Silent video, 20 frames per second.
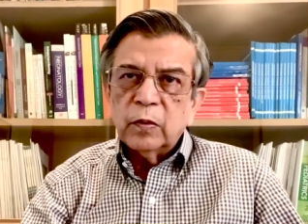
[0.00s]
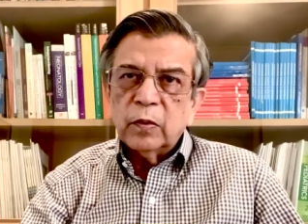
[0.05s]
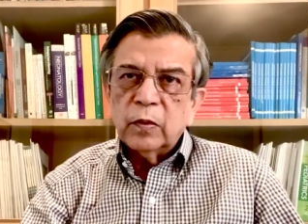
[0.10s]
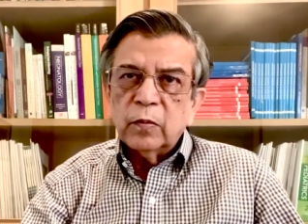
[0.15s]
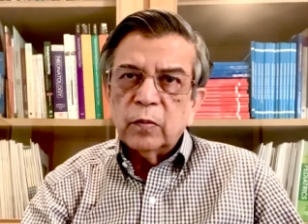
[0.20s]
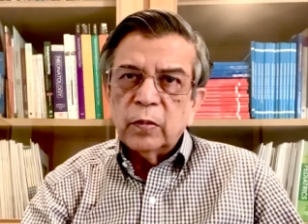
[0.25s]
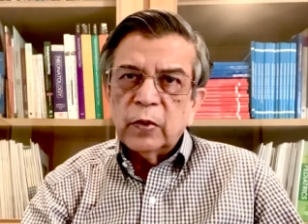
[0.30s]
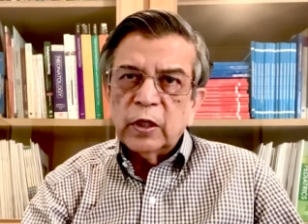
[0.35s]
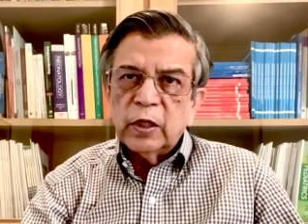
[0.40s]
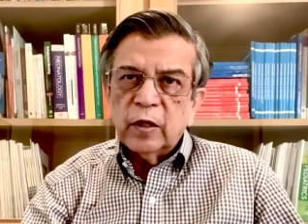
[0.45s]

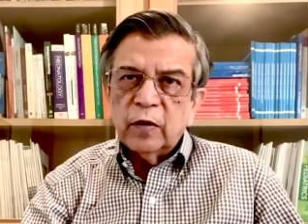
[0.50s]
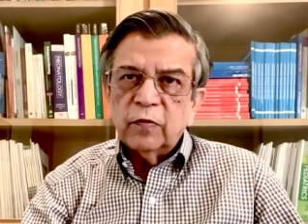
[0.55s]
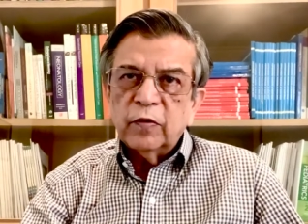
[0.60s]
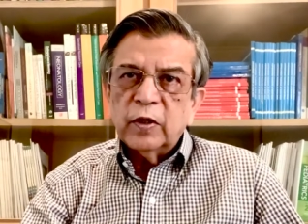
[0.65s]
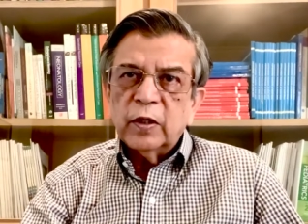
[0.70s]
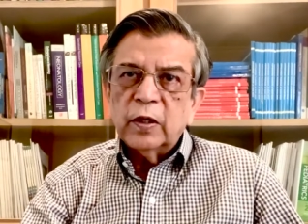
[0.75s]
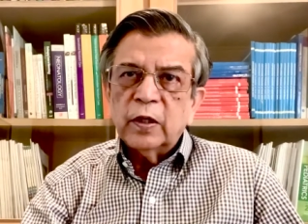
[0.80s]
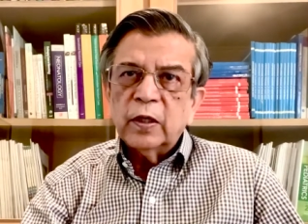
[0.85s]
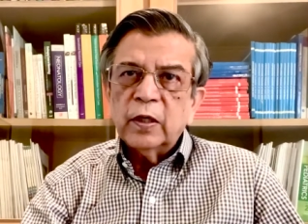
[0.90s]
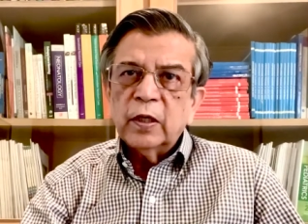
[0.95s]
be
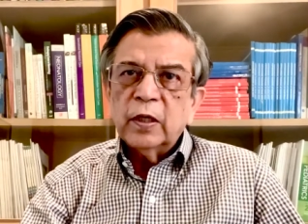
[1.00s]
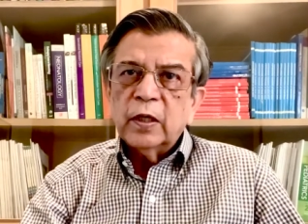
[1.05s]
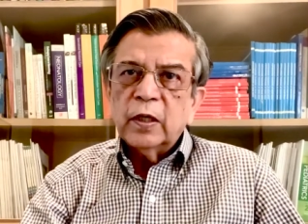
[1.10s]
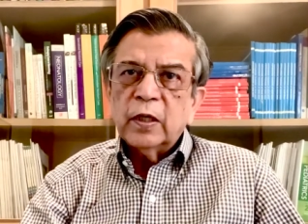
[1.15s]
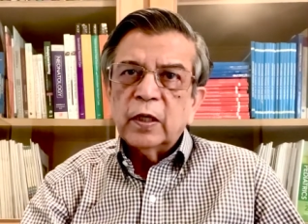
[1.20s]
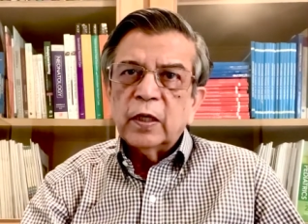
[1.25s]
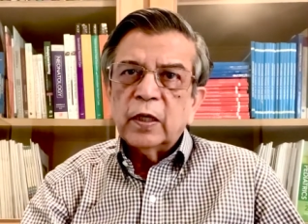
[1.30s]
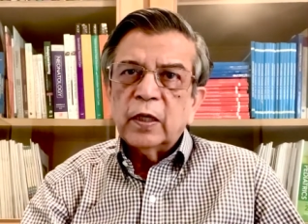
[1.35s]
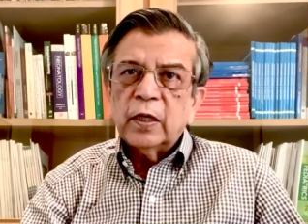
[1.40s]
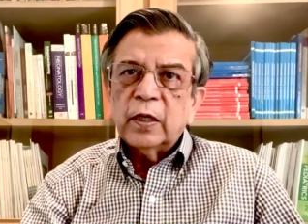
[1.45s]
given
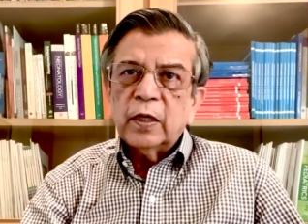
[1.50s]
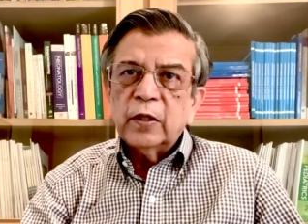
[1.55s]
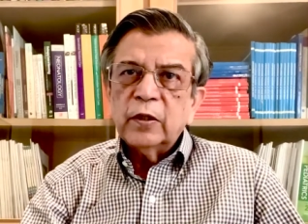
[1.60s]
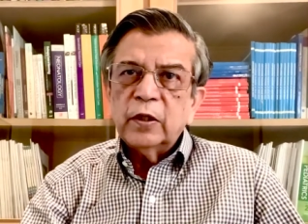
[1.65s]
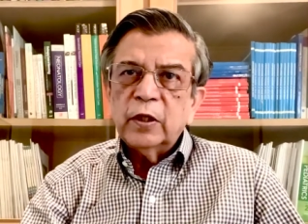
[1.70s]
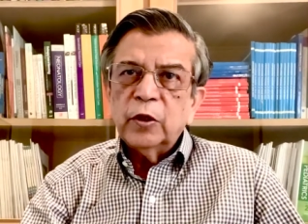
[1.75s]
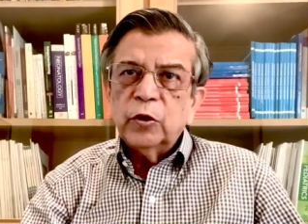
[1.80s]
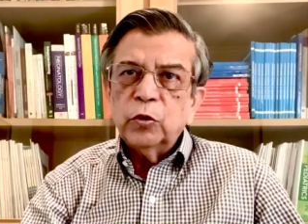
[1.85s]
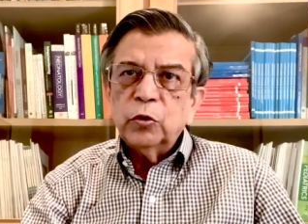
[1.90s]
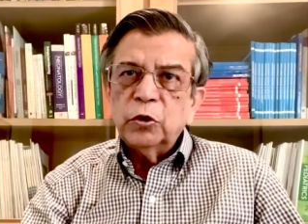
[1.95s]

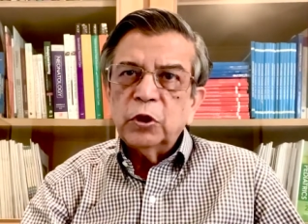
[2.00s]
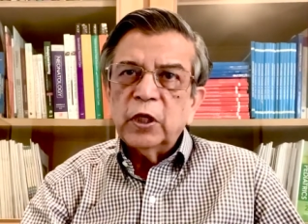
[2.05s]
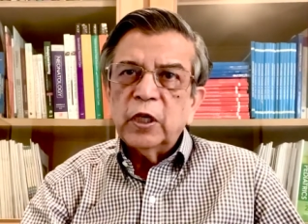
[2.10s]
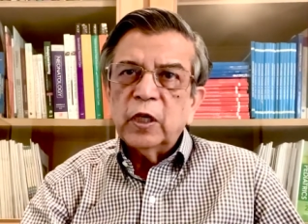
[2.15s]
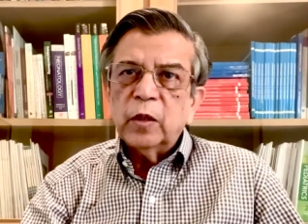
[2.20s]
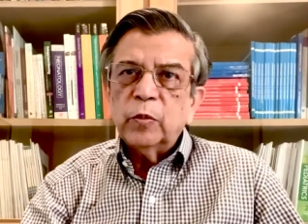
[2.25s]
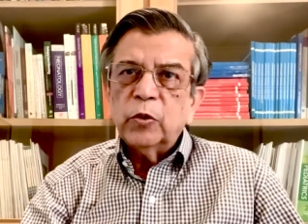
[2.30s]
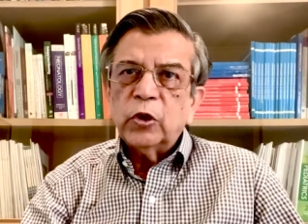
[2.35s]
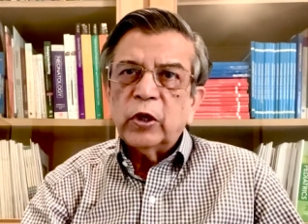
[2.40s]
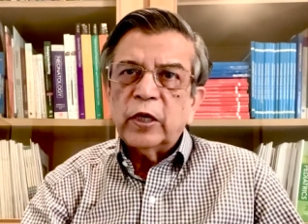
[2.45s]
the routine
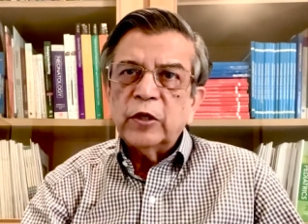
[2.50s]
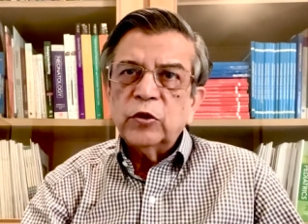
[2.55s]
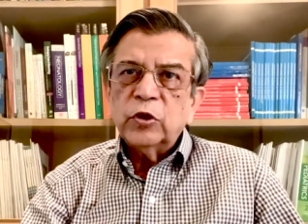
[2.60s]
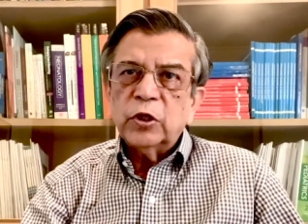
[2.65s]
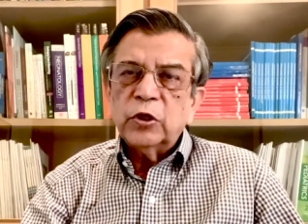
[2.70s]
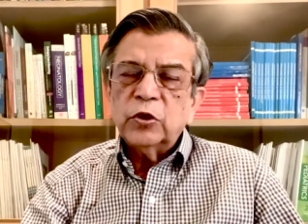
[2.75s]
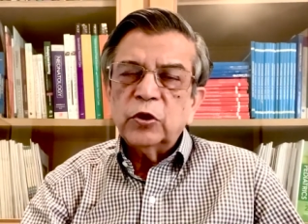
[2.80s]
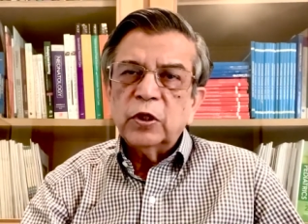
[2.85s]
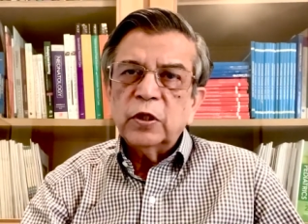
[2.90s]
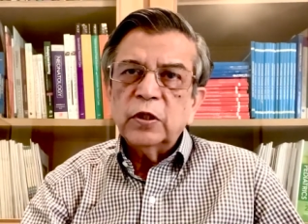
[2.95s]

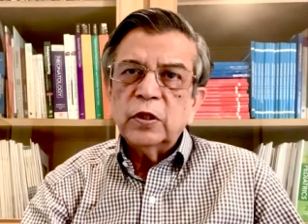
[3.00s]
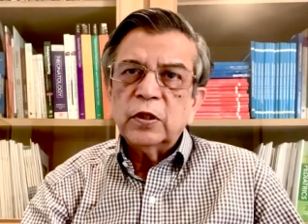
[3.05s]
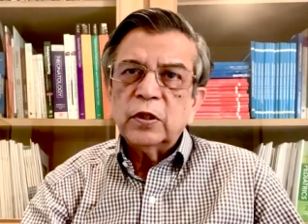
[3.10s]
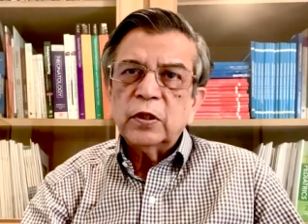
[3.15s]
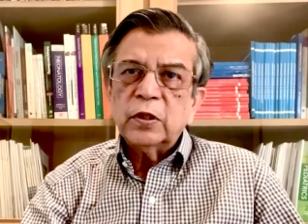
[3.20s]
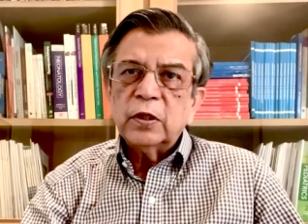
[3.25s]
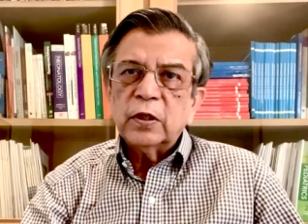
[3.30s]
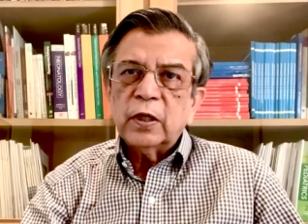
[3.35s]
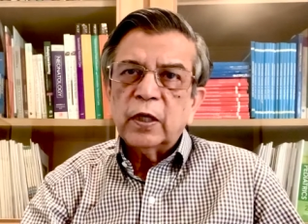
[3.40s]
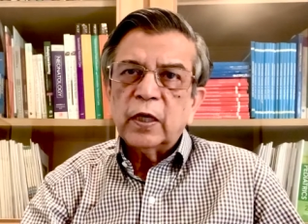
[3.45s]

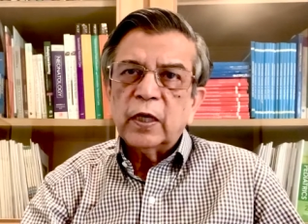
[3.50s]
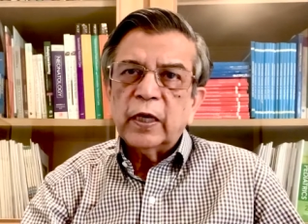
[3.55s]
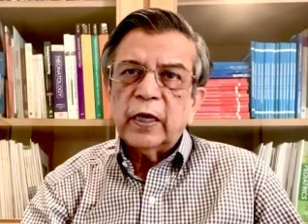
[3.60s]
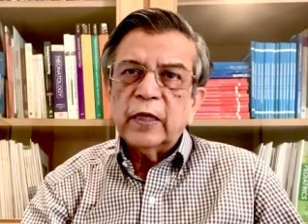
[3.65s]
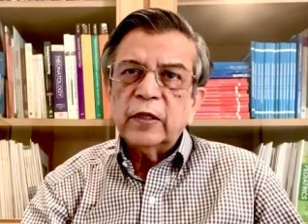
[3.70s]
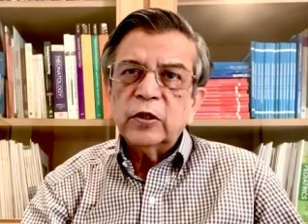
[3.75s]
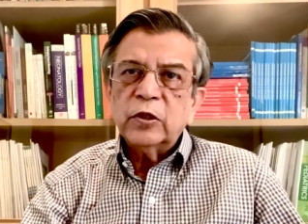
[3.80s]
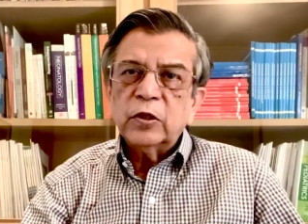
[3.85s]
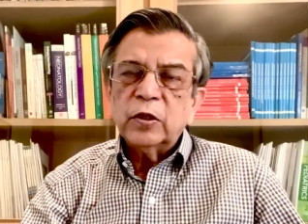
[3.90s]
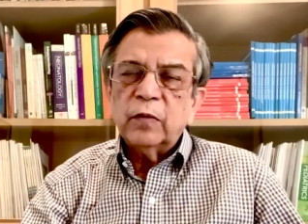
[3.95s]
immunizations
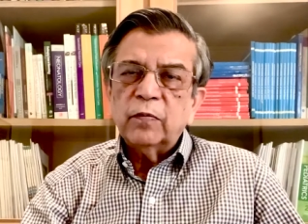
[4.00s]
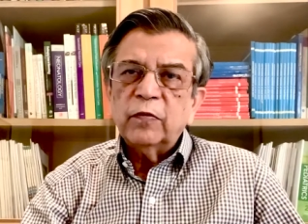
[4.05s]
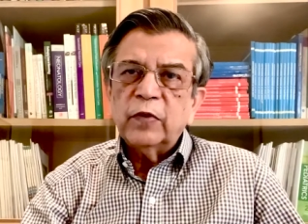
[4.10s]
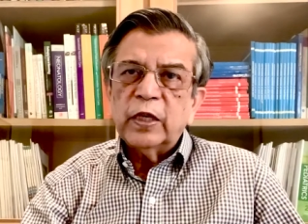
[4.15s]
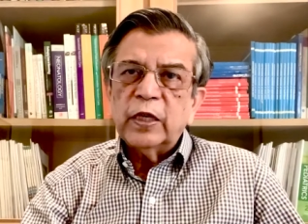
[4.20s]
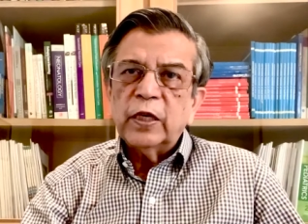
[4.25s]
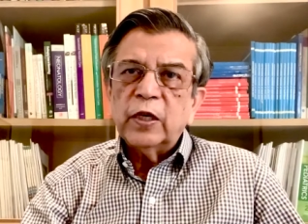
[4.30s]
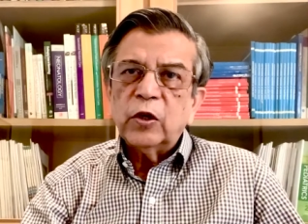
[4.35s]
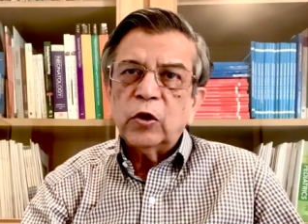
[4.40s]
against some very